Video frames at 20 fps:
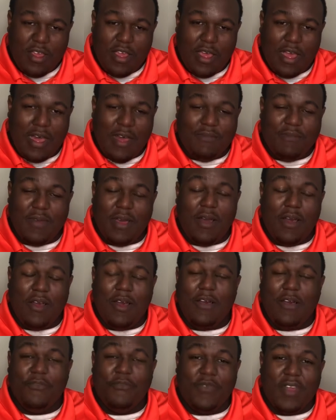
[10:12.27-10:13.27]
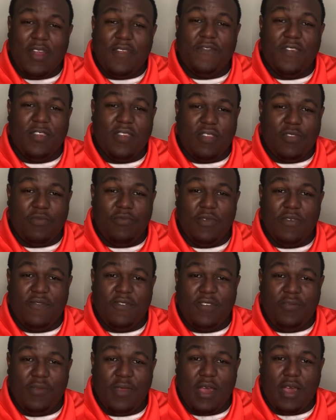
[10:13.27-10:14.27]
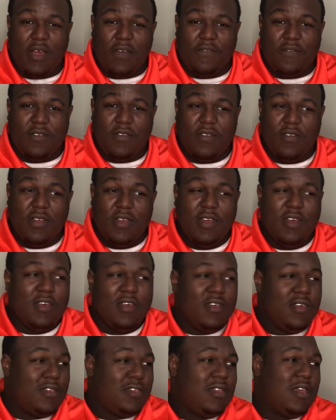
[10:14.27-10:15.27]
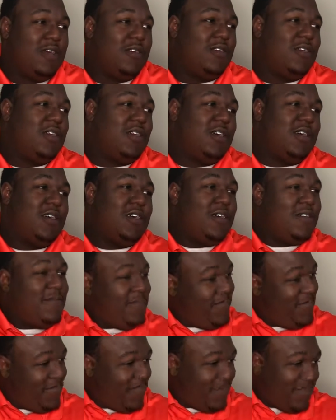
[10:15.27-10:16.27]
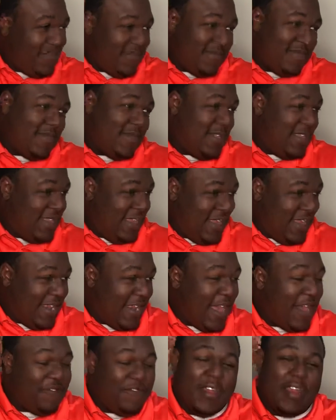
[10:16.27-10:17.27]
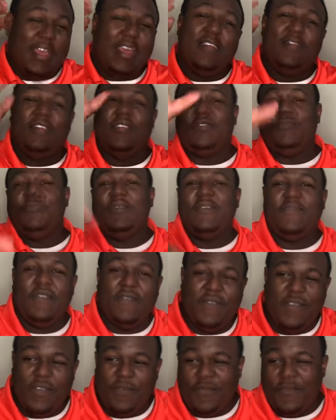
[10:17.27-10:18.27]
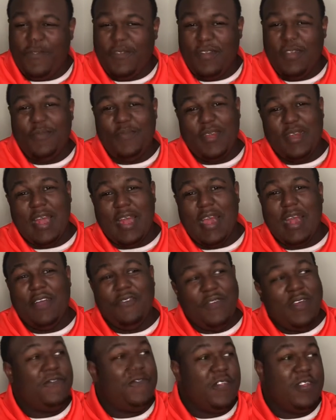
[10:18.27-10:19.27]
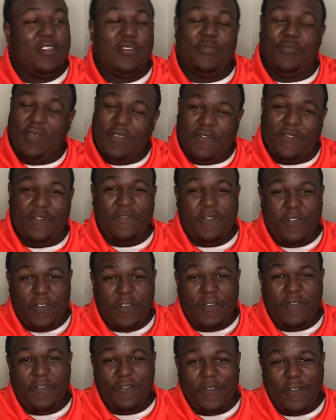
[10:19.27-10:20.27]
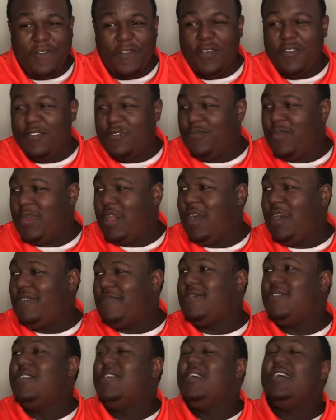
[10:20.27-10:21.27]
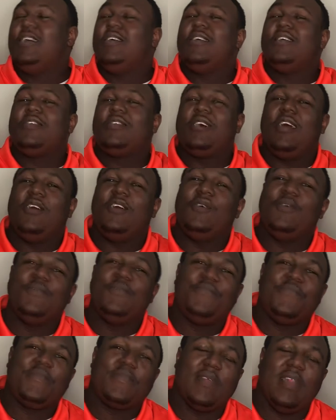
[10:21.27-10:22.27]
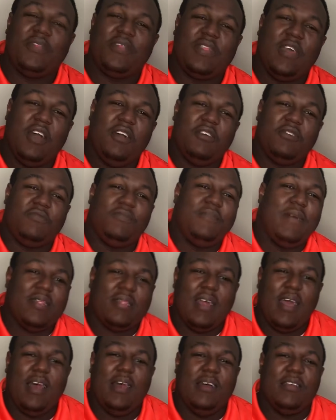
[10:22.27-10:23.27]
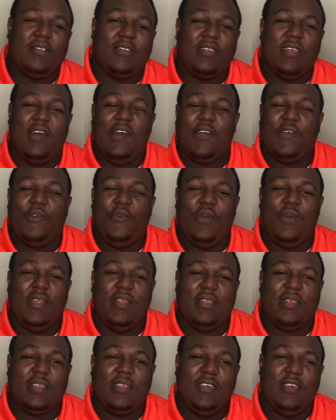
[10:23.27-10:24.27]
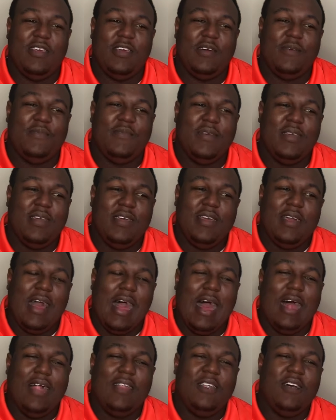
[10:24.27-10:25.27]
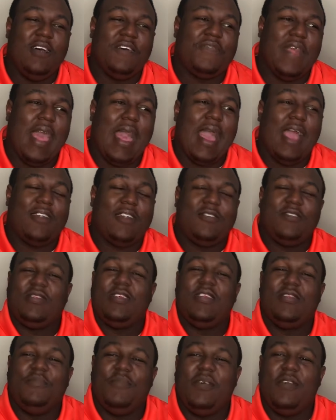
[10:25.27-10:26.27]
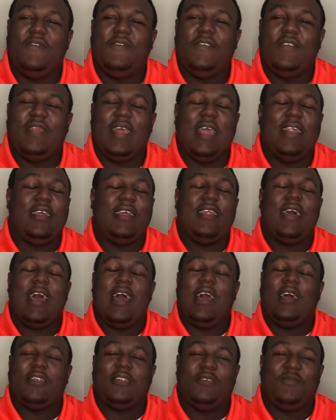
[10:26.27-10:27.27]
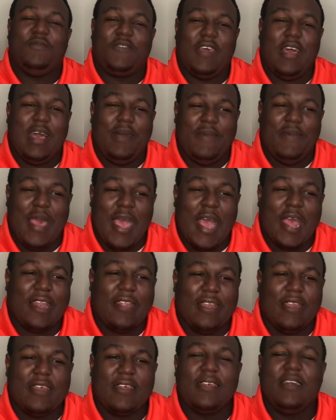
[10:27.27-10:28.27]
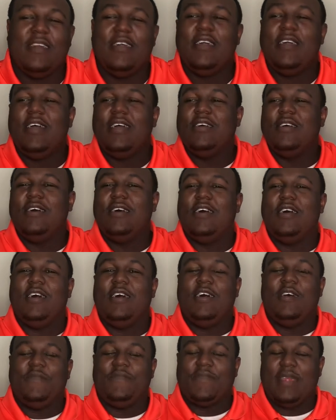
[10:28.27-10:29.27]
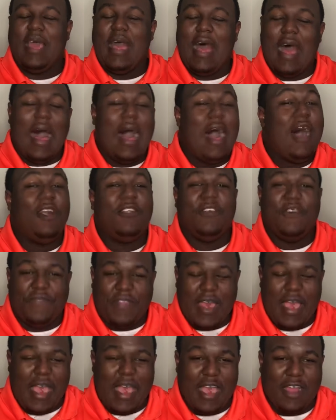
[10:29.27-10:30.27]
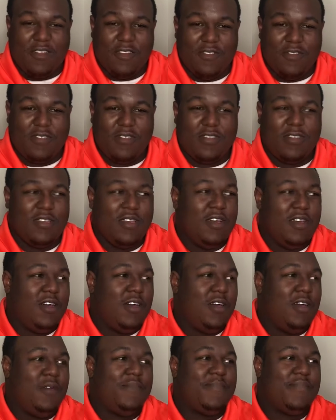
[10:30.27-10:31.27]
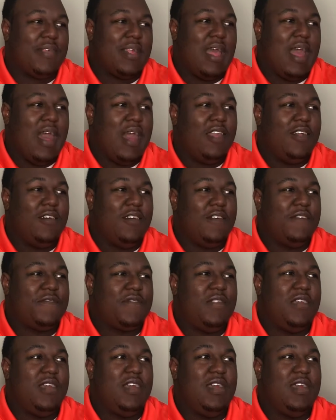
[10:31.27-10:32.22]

I'm ready for this movie to be over. So and now I'm finna end this movie review before you be like, I'm ready for this movie review to be over. So those were my thoughts on Queen and Slim. I love the actors in the movie. They did an awesome job acting. All of the actors. I love